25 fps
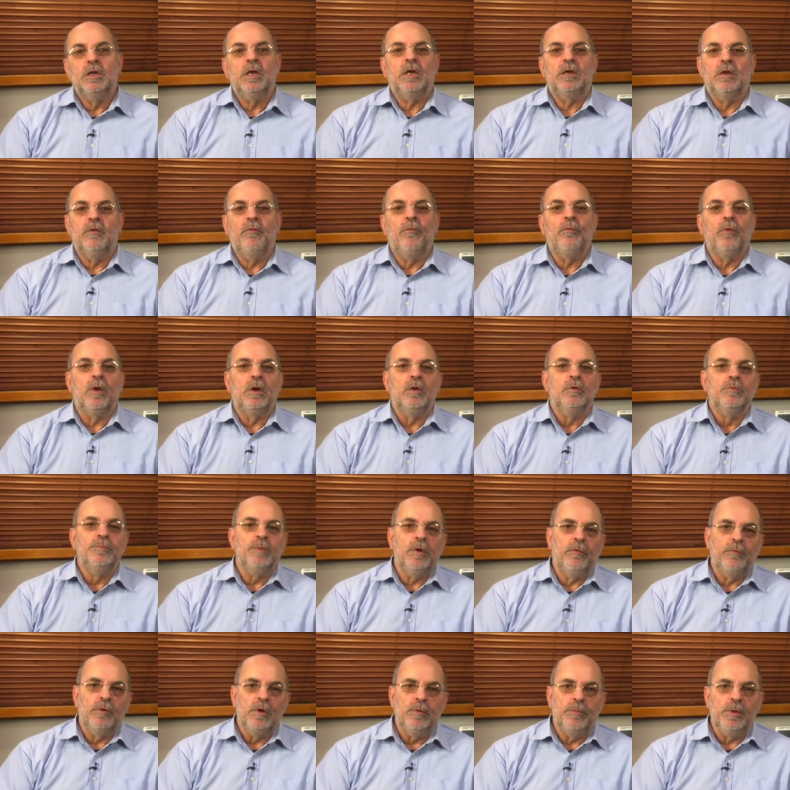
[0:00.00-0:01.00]
than the
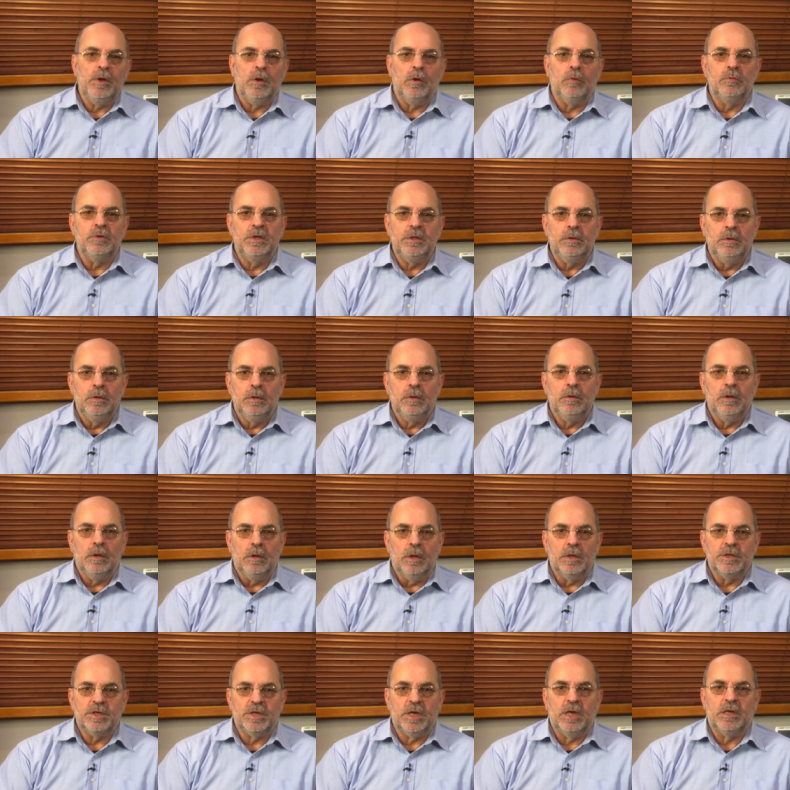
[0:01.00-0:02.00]
Volumio
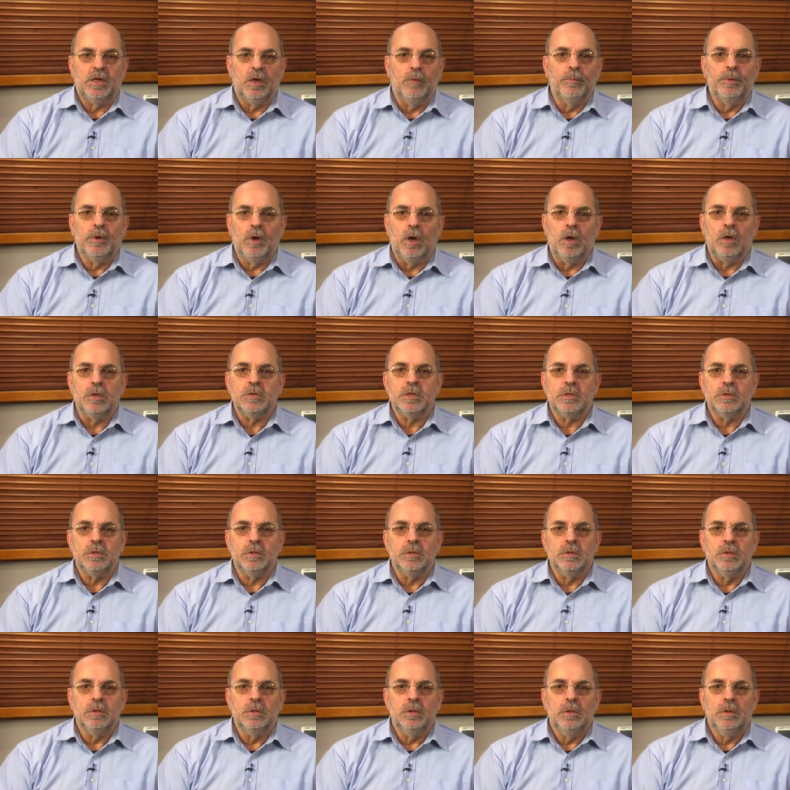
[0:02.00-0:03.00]
setup cost